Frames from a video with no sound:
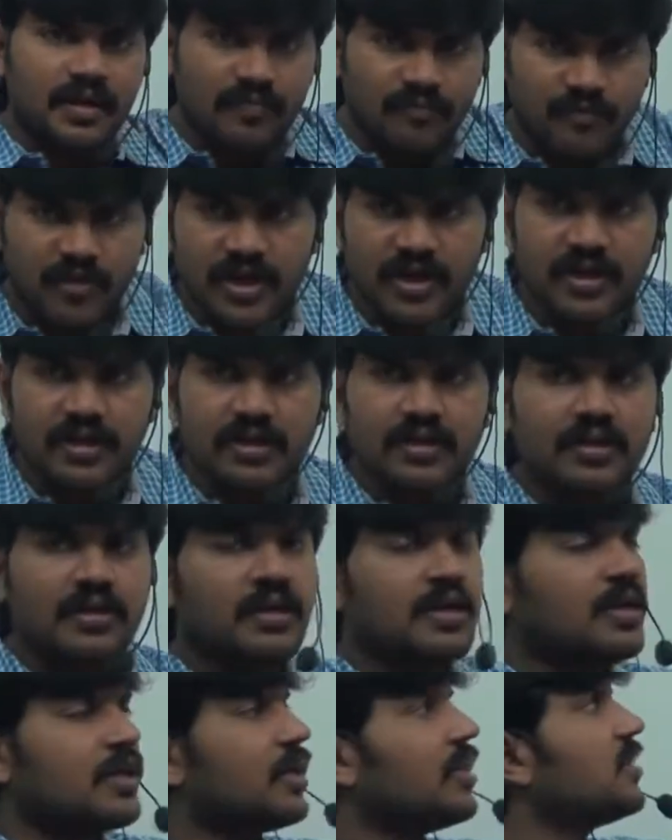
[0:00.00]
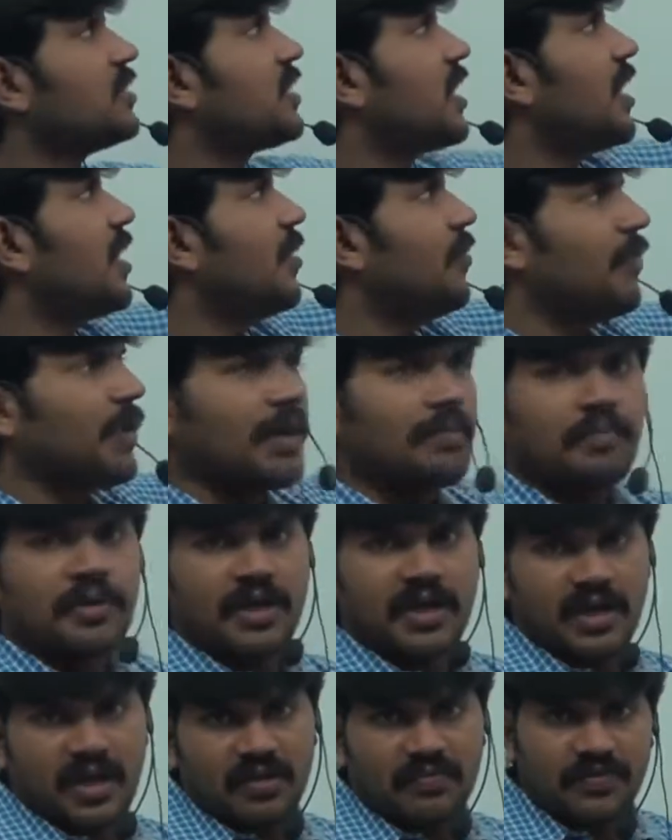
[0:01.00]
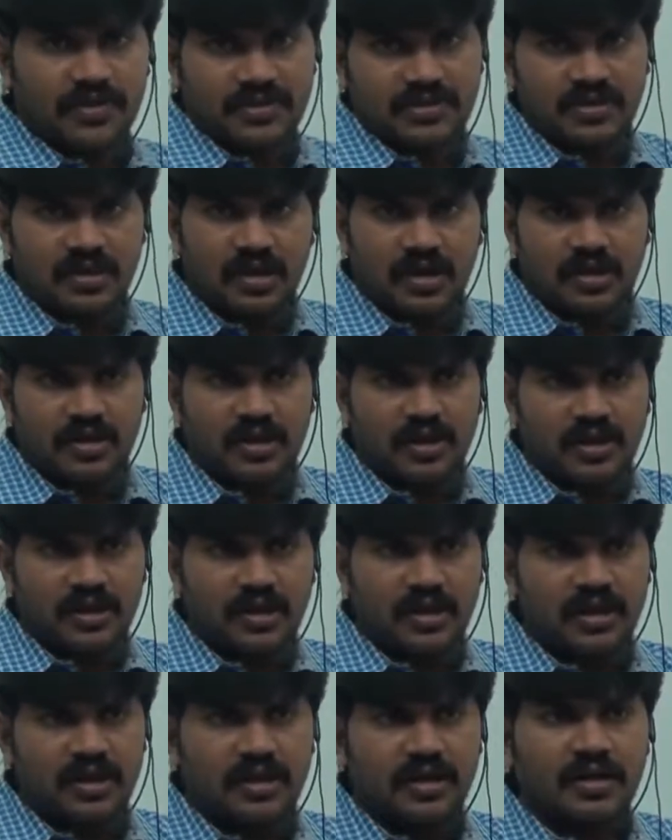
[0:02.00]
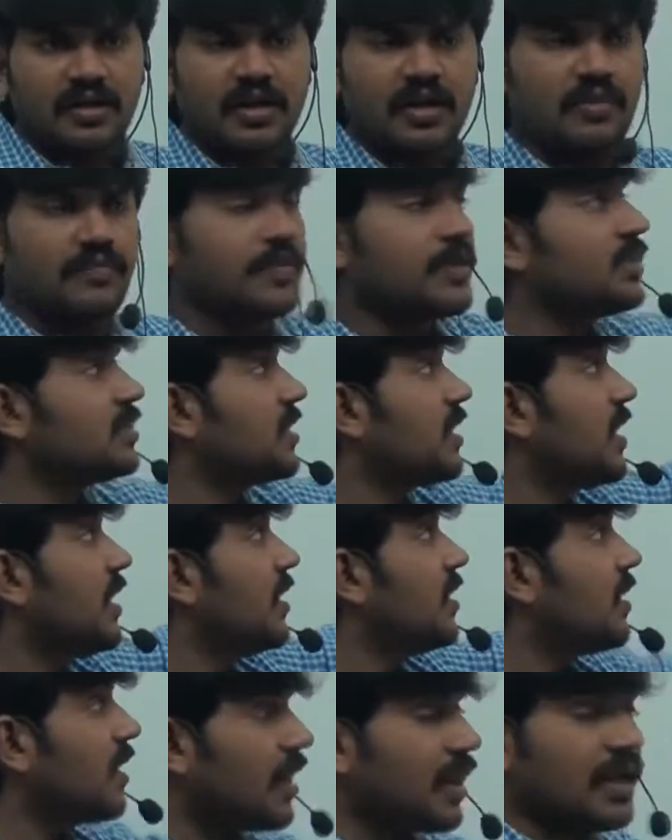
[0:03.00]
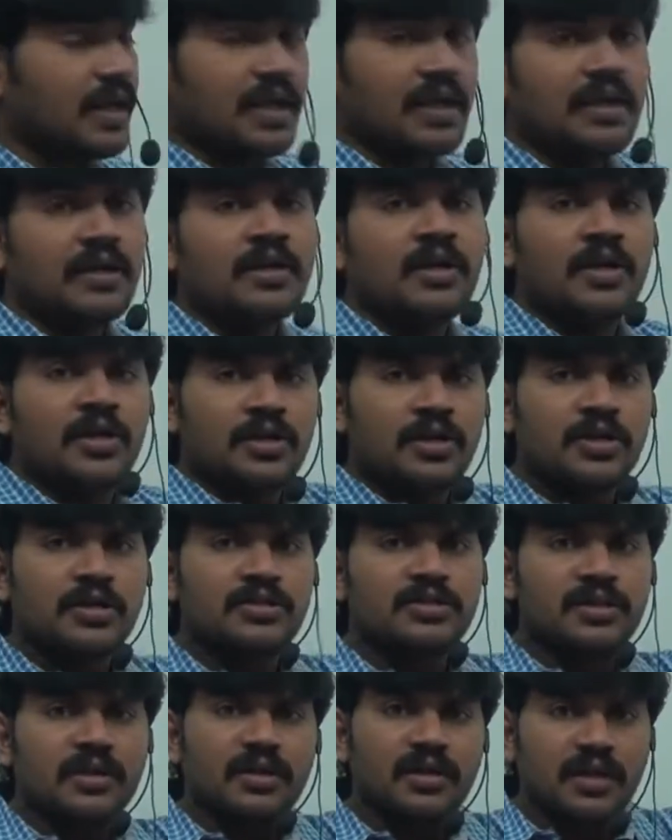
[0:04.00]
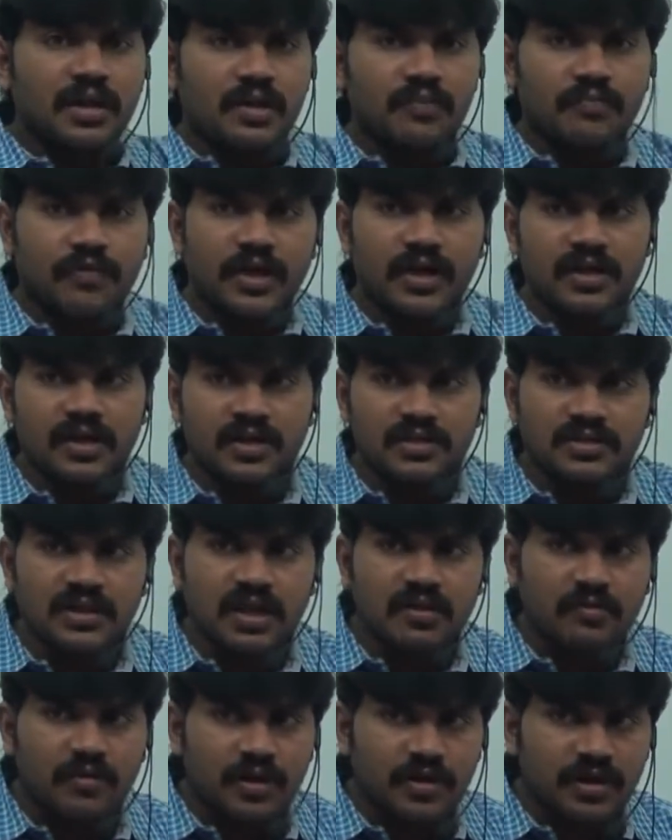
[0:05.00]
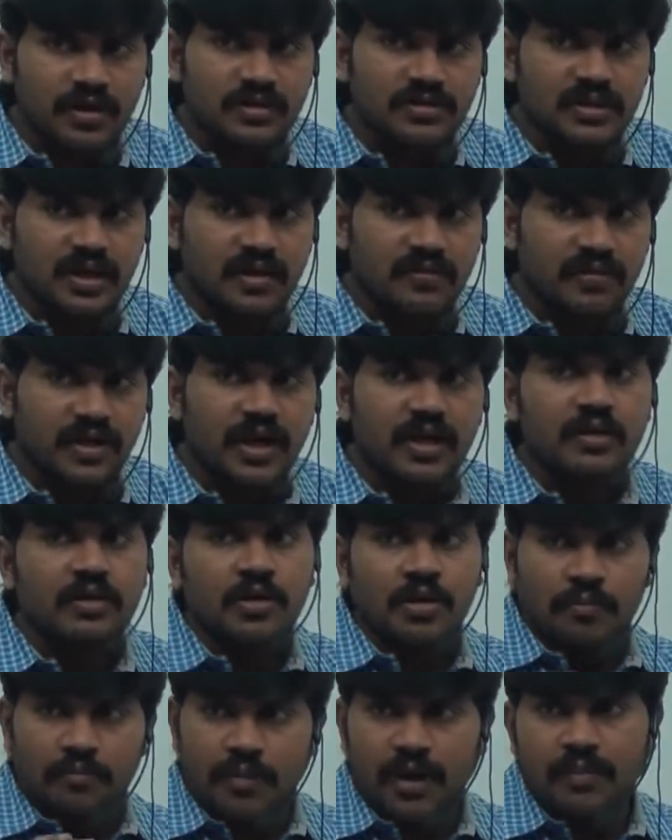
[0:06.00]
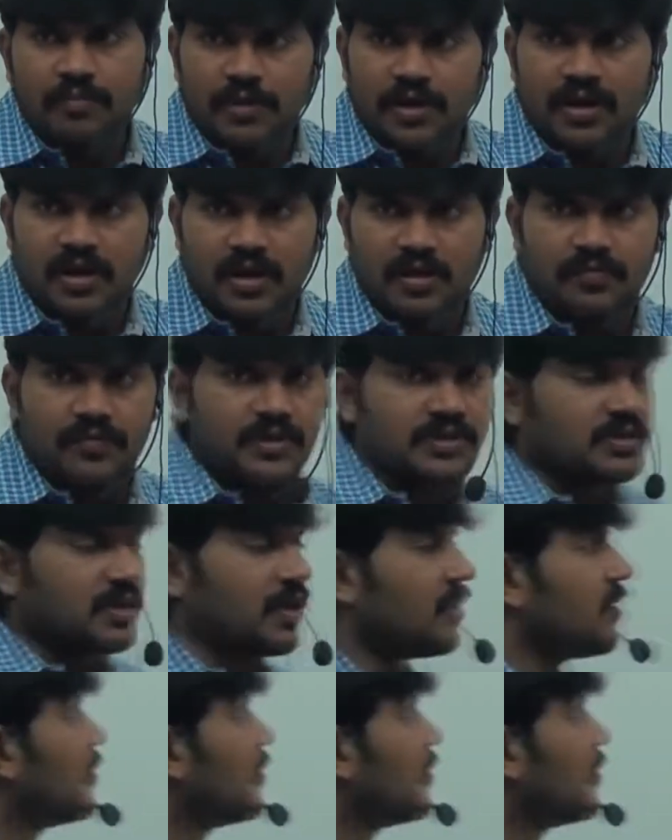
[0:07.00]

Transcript: defined inside map interface. Are you getting that? Interface entry is defined inside where? Map interface,